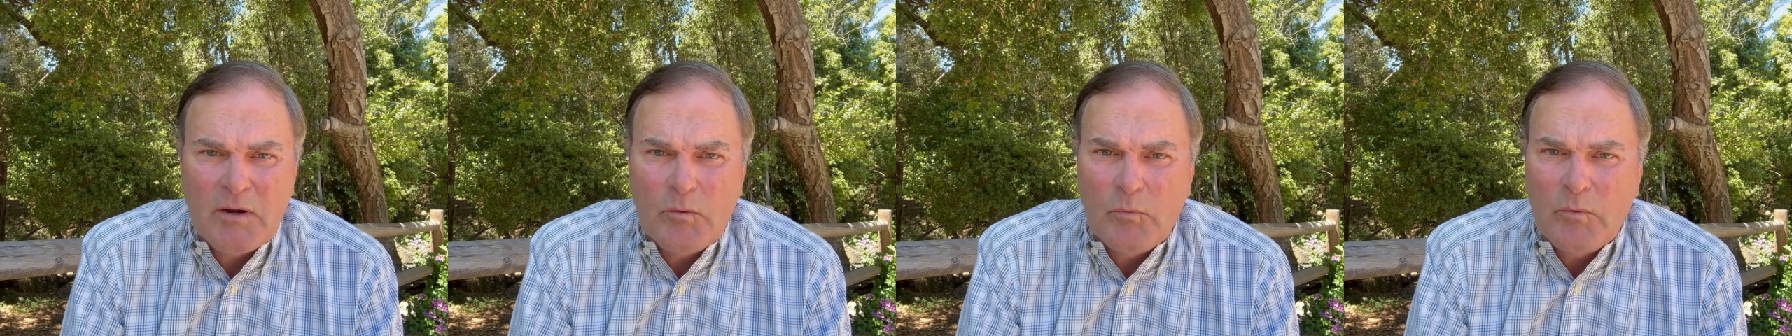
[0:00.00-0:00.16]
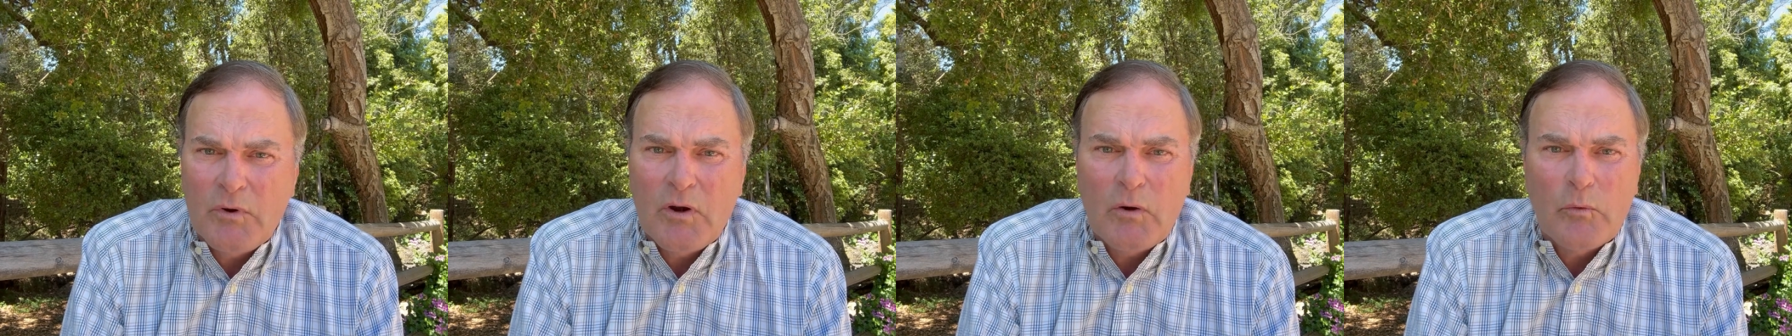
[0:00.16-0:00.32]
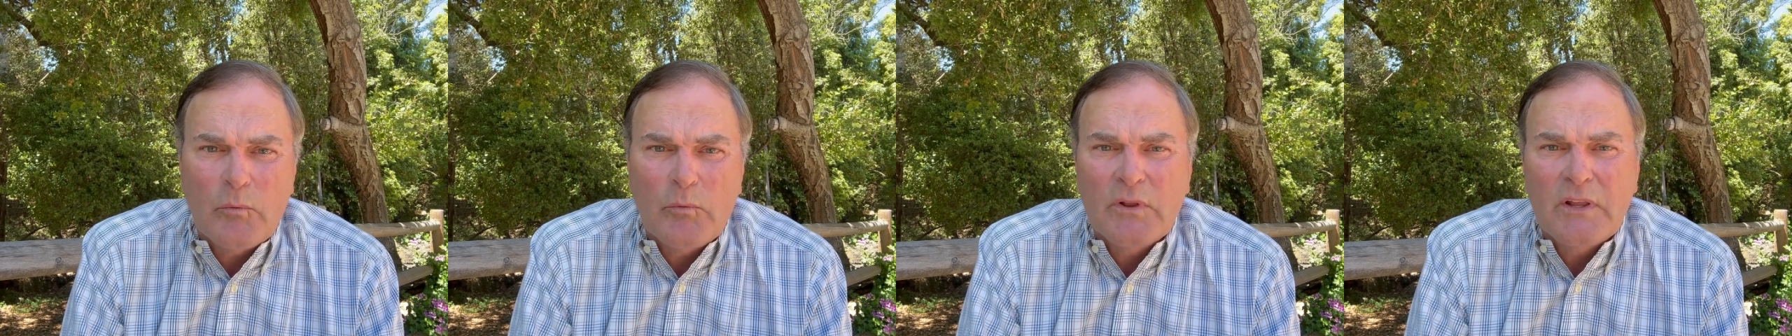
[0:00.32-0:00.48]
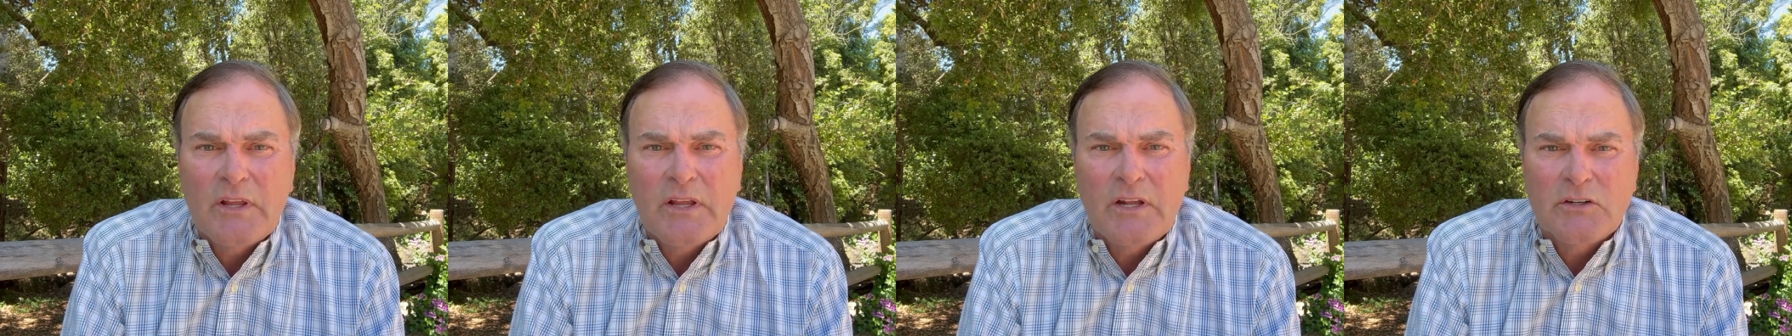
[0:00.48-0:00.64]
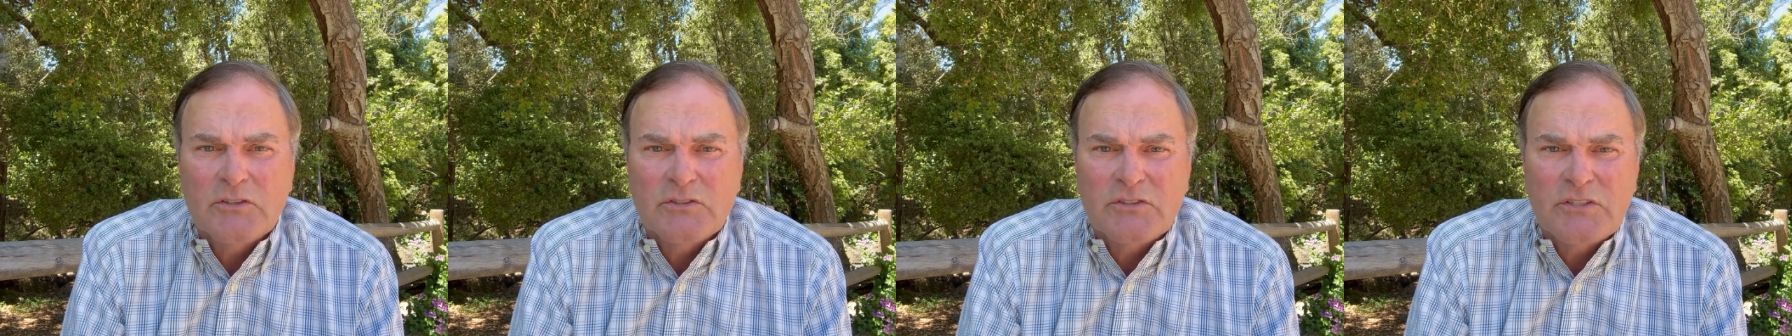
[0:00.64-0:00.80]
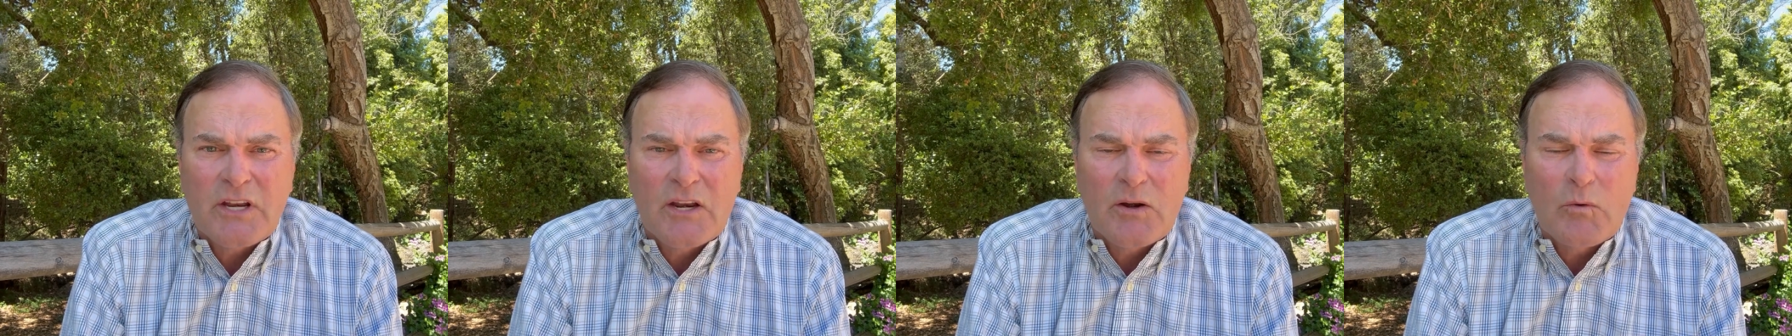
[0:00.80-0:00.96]
and we don't really
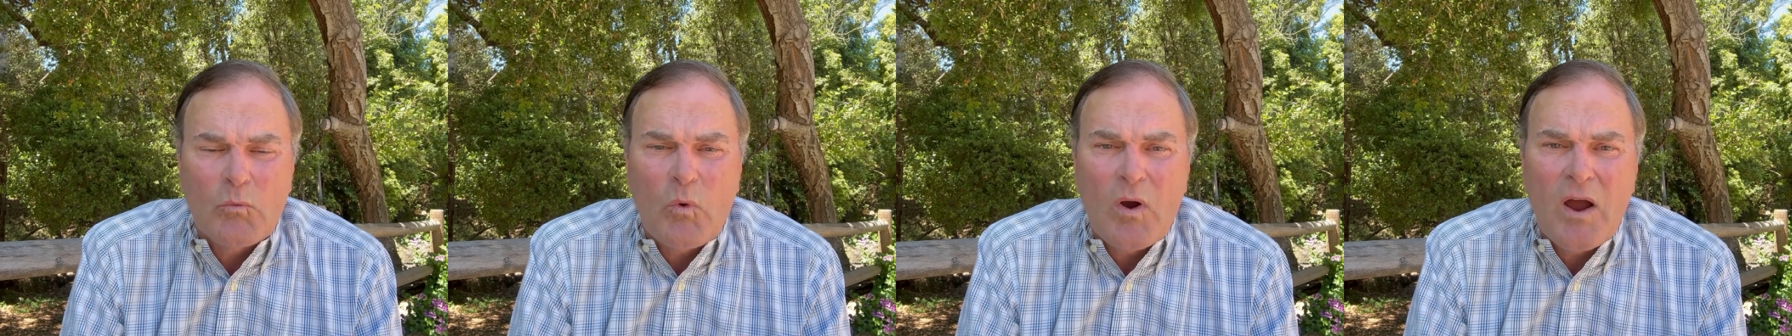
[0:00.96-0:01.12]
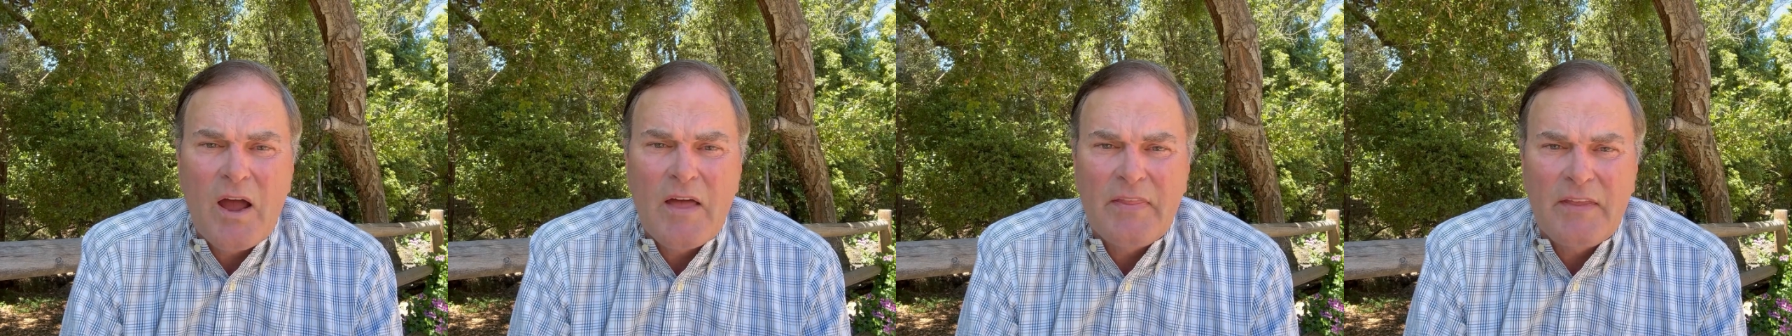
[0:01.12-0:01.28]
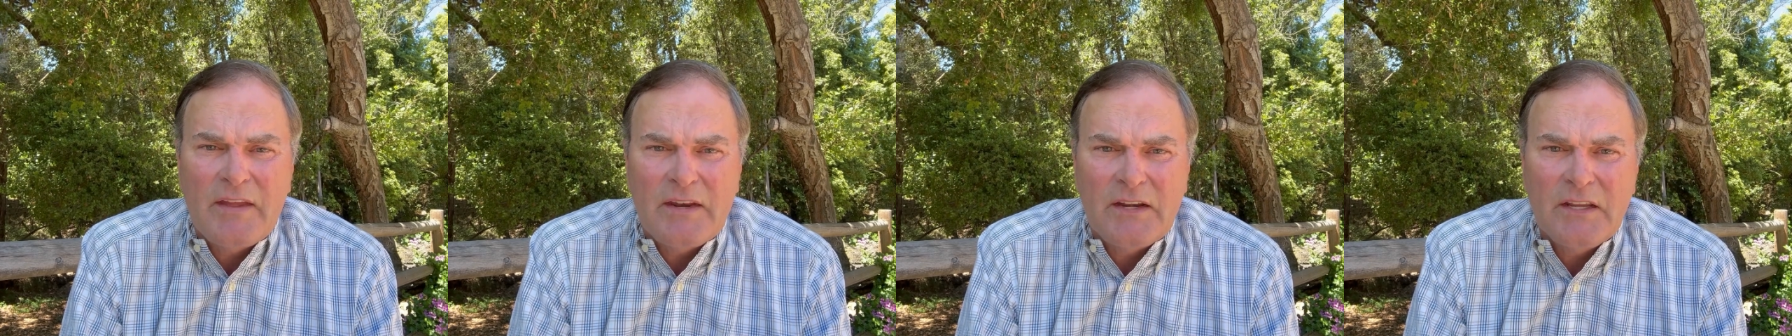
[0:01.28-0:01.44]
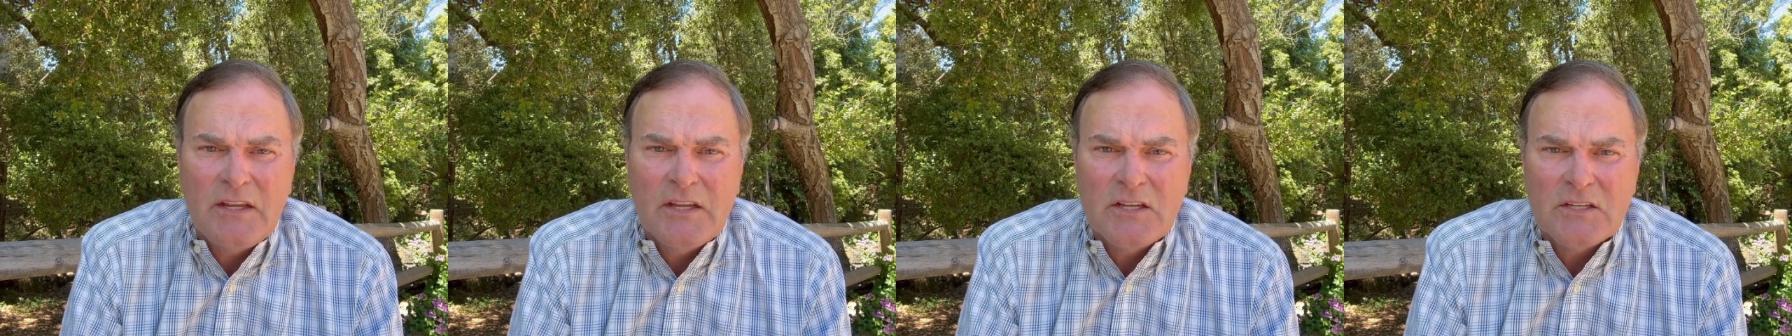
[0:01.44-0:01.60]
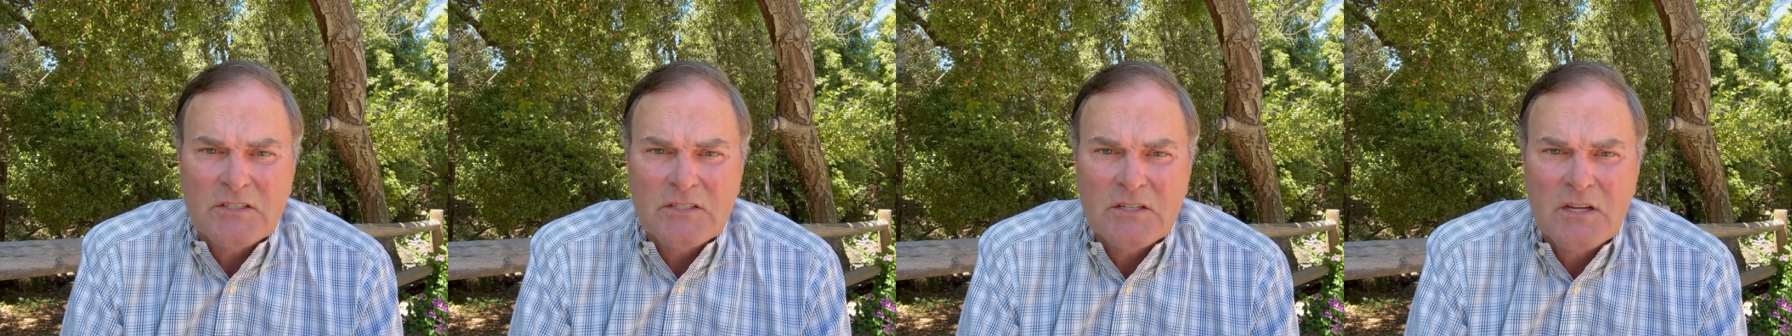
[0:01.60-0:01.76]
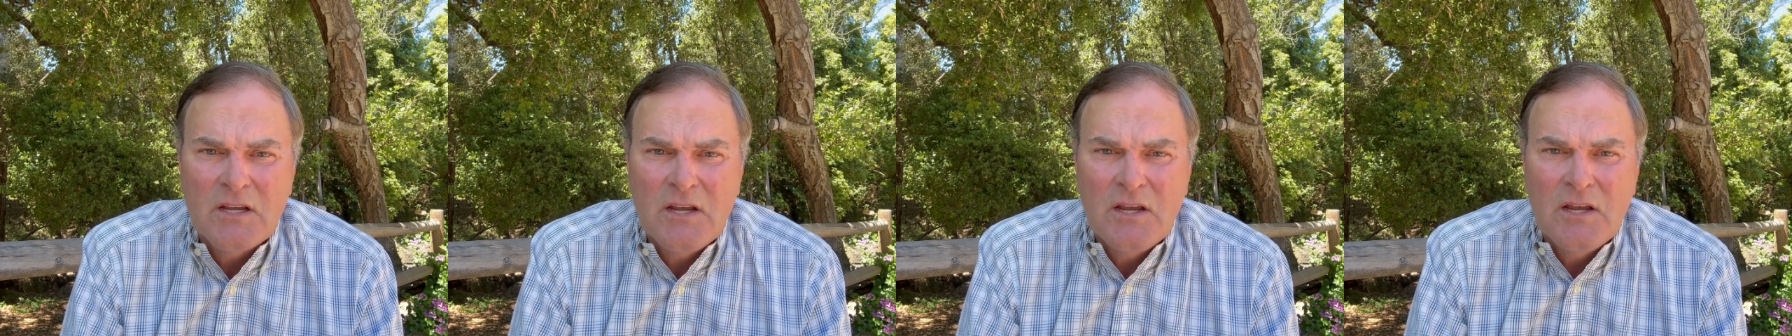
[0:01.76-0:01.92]
understand why that
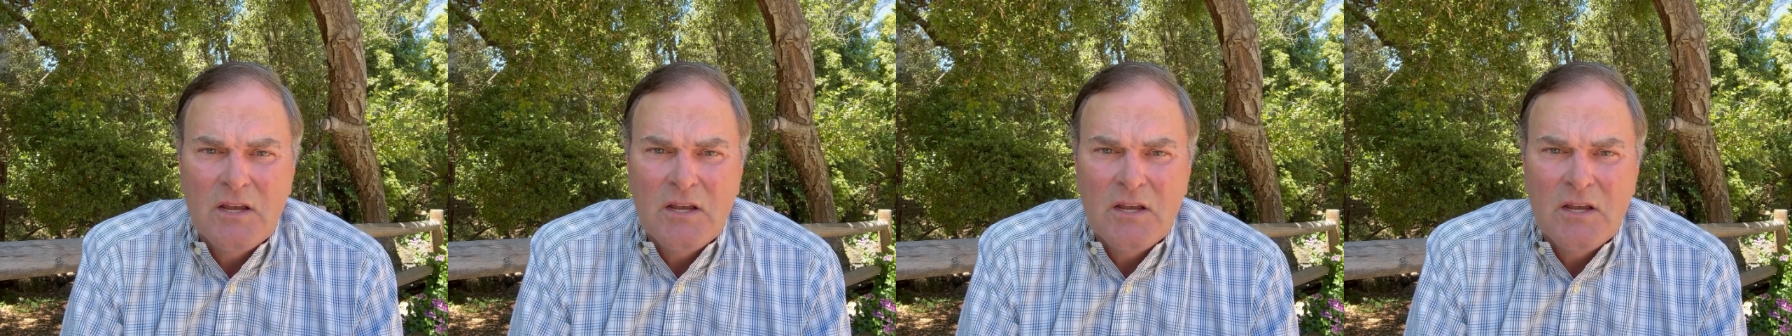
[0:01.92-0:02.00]
is.